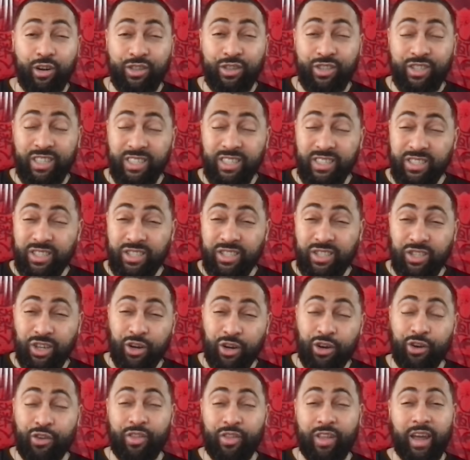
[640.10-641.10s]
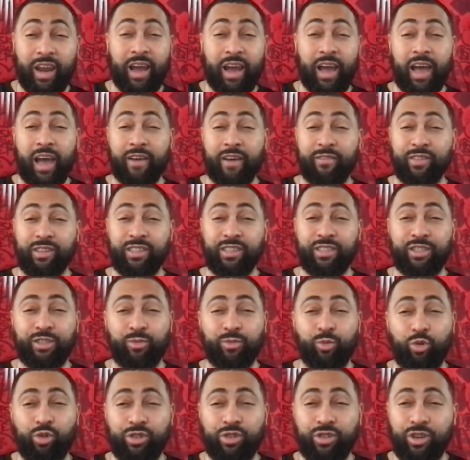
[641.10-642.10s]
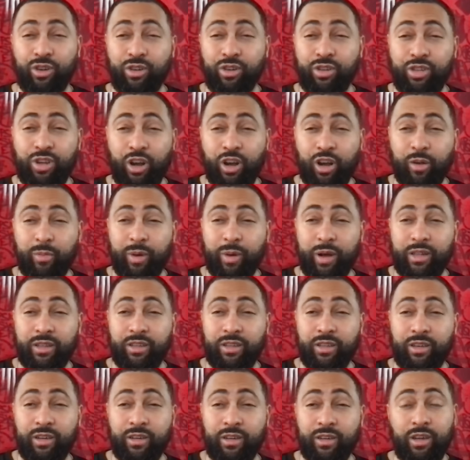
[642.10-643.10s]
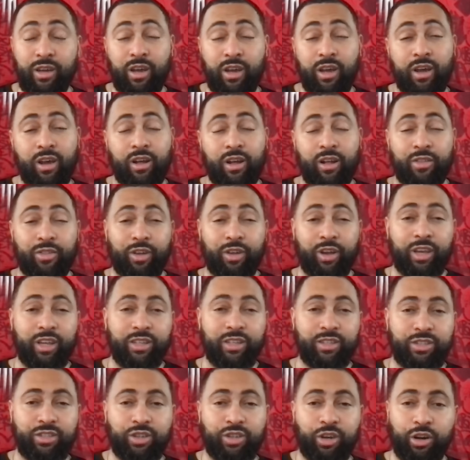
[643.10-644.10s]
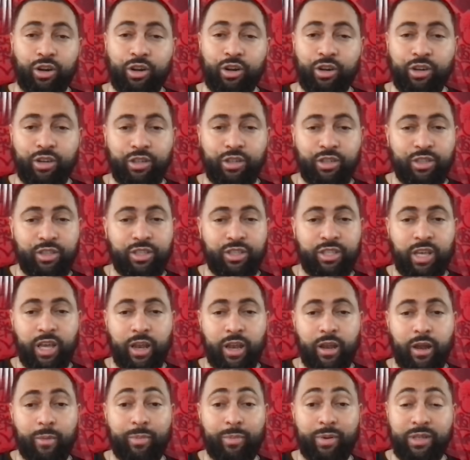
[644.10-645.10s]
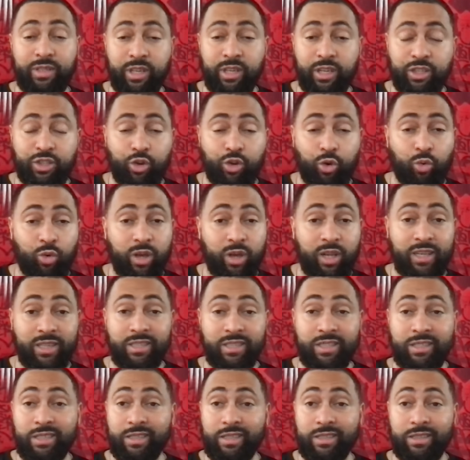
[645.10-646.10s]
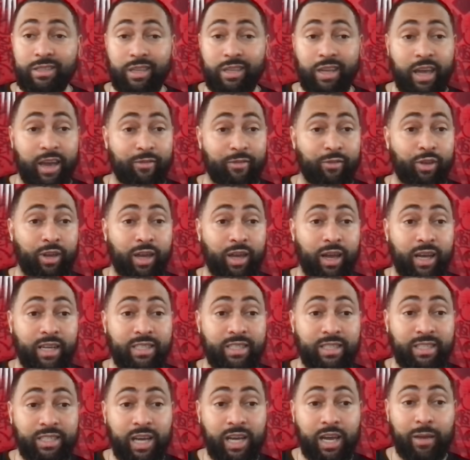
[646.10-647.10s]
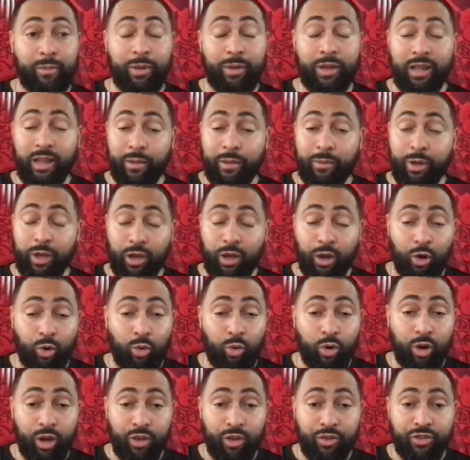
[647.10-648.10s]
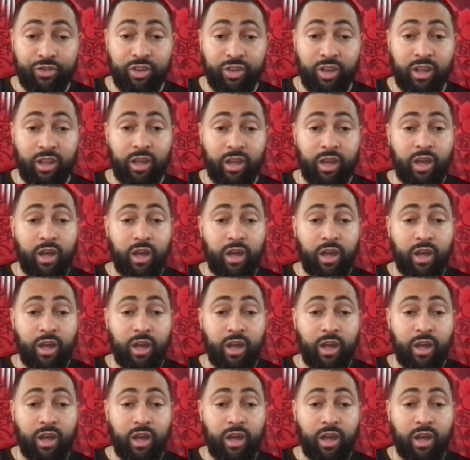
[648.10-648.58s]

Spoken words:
concern that I have, and this is more so to talk about the concerns and potential weaknesses, and have you guys chime in. Let me know where you see